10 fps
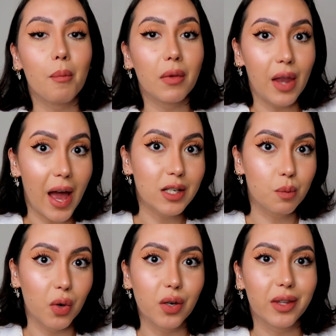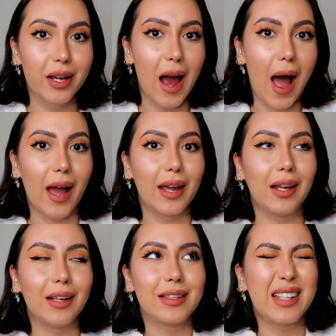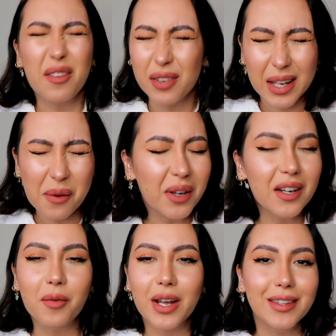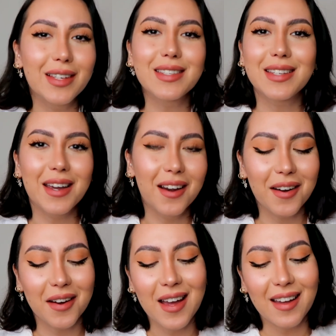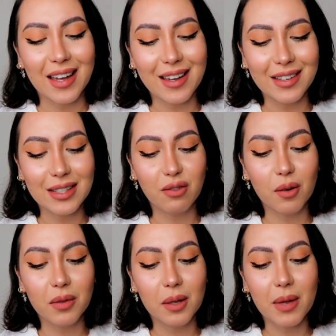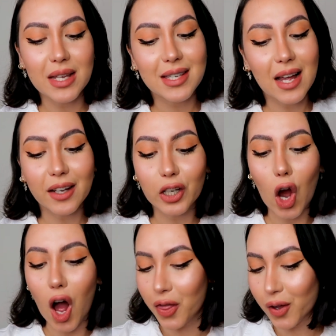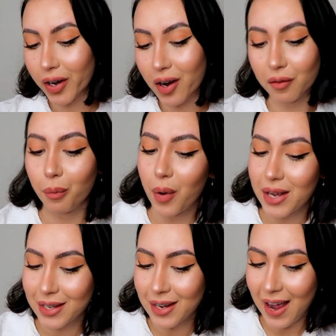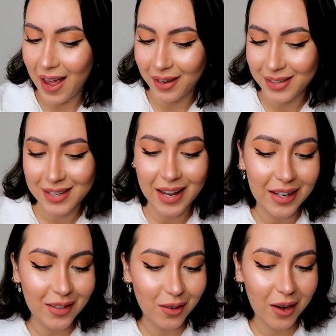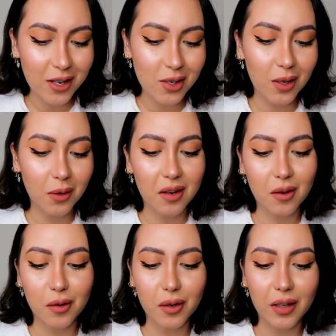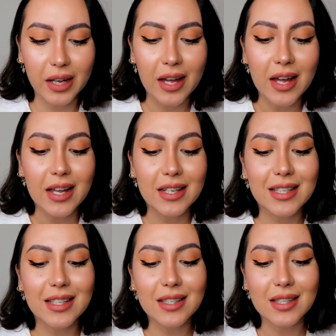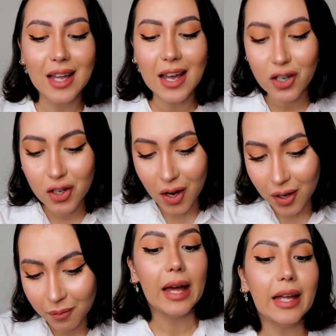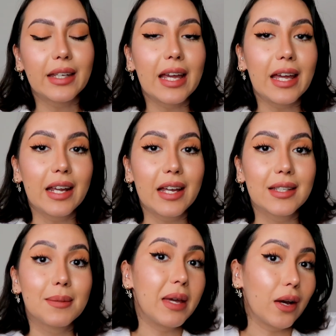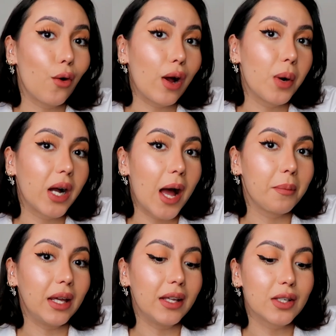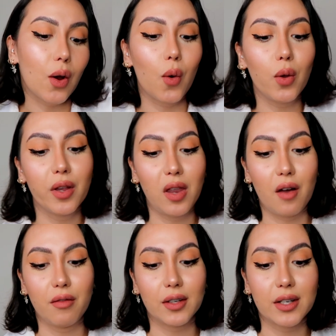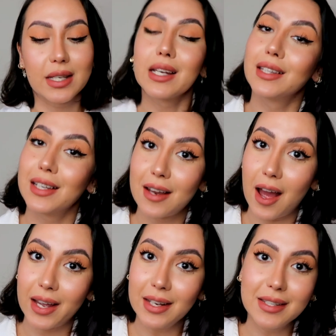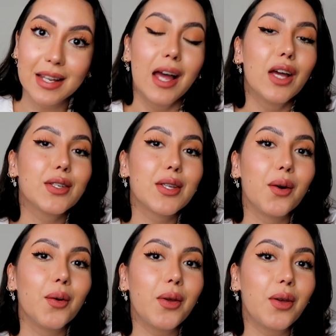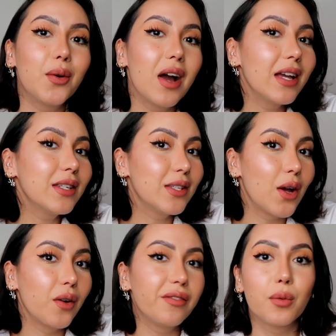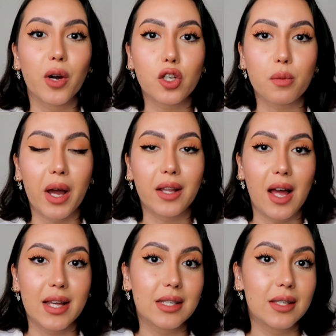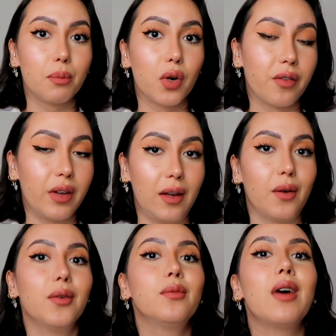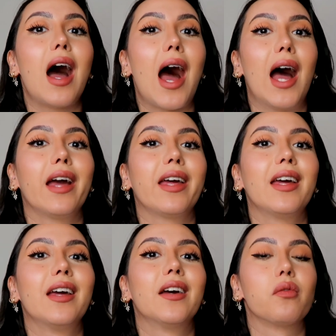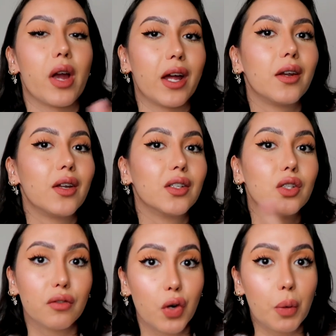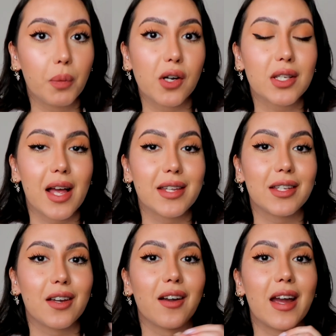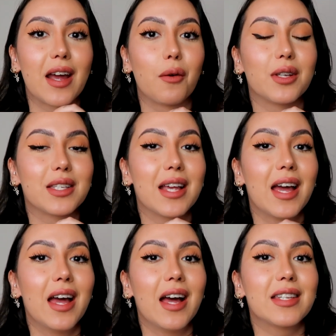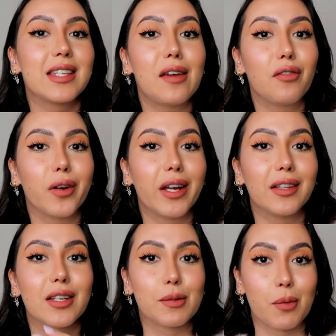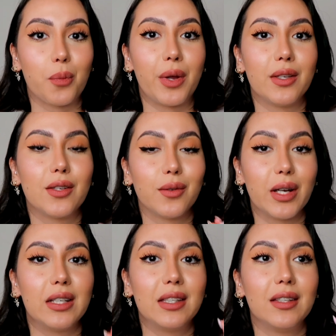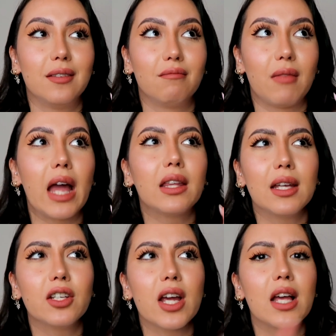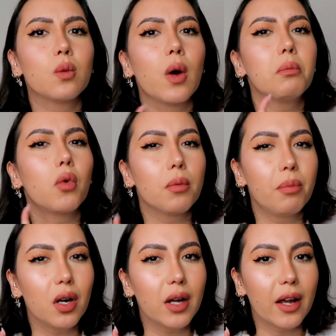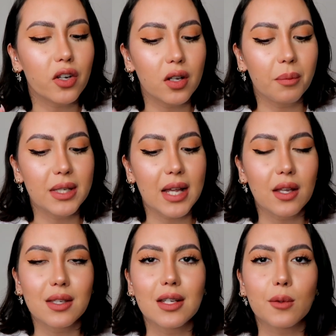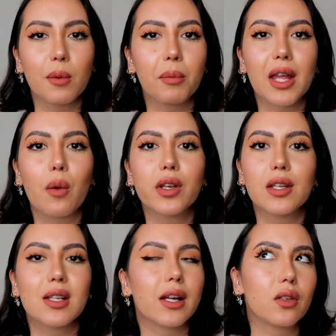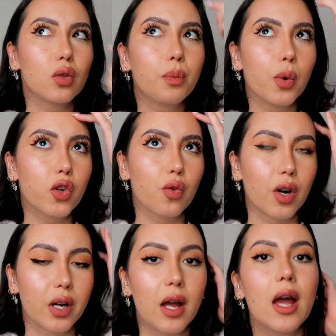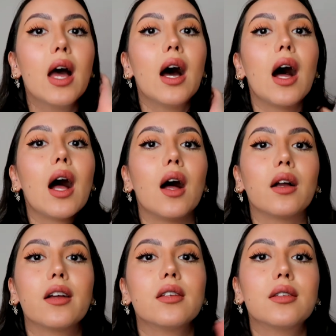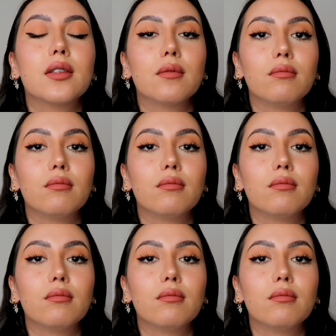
last book that I definitely want to read this year is from the best-selling author of Breasts and Eggs, an international literary sensation, and it is Mieko Kawakami's All the Lovers in the Night. So you guys know, if you watched my last book video, I read 2 of her books last year, and I was savoring this moment to read. I think she has one more book actually besides this one, but that one is like super short because